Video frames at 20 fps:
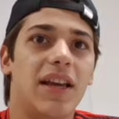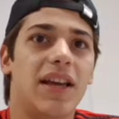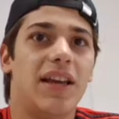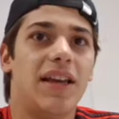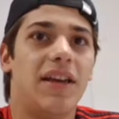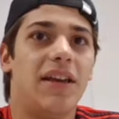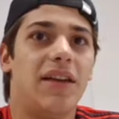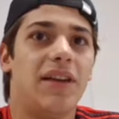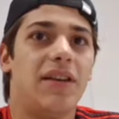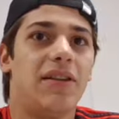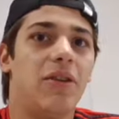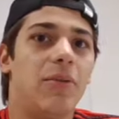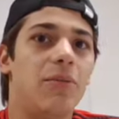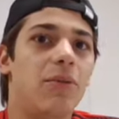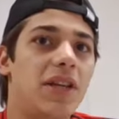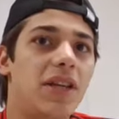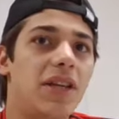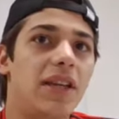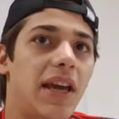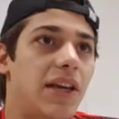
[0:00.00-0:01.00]

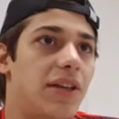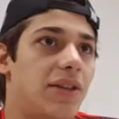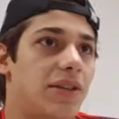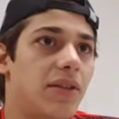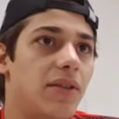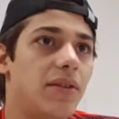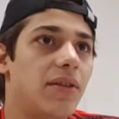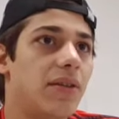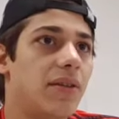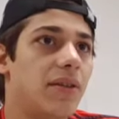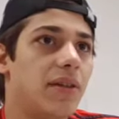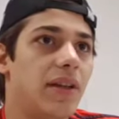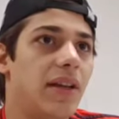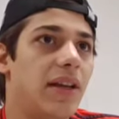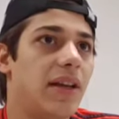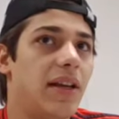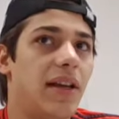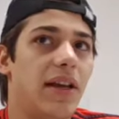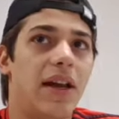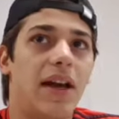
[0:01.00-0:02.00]
Communication,
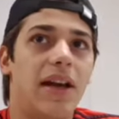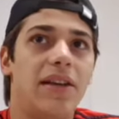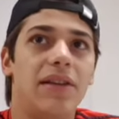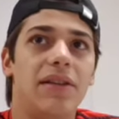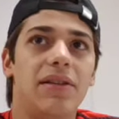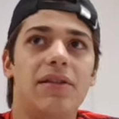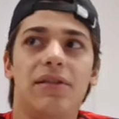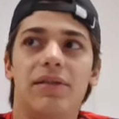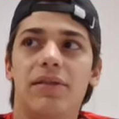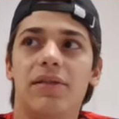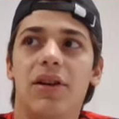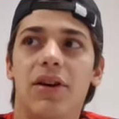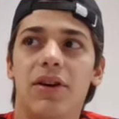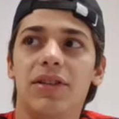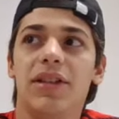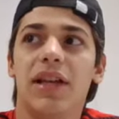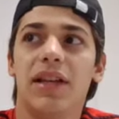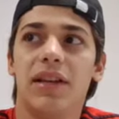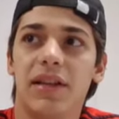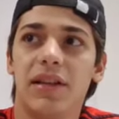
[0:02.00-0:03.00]
I
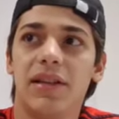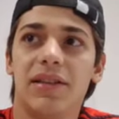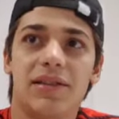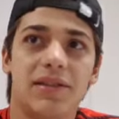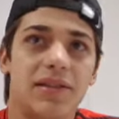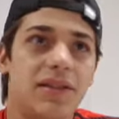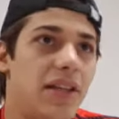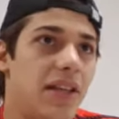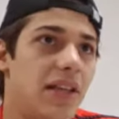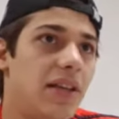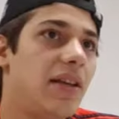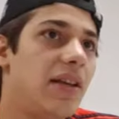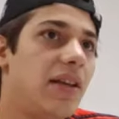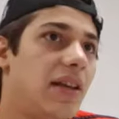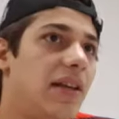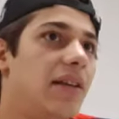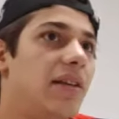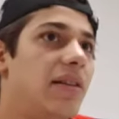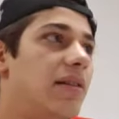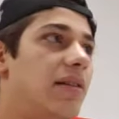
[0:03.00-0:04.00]
learned that it is key
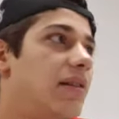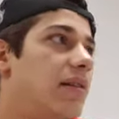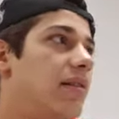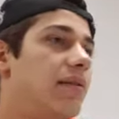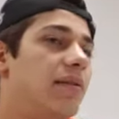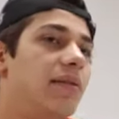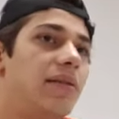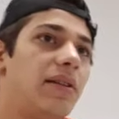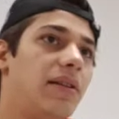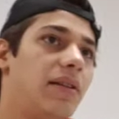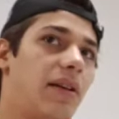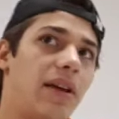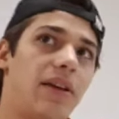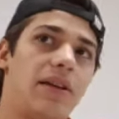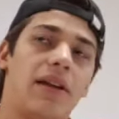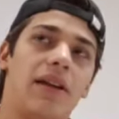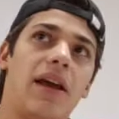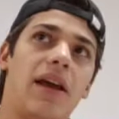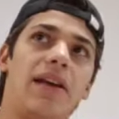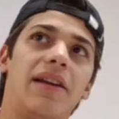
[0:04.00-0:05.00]
and
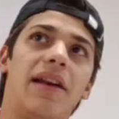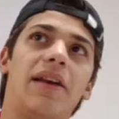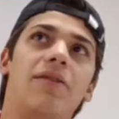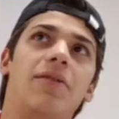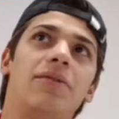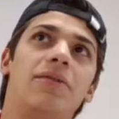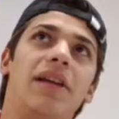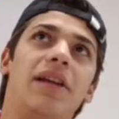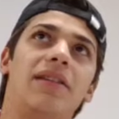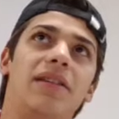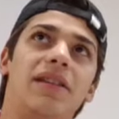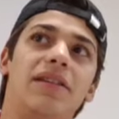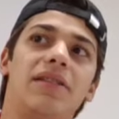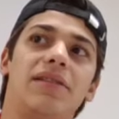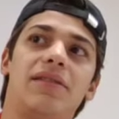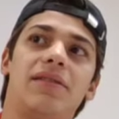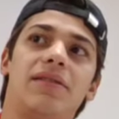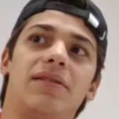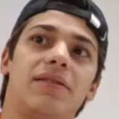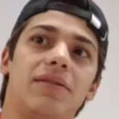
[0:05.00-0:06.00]
I know that
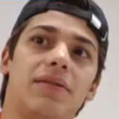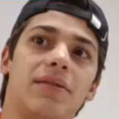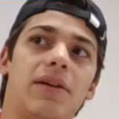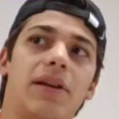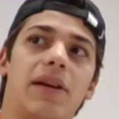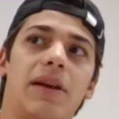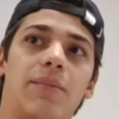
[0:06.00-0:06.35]
this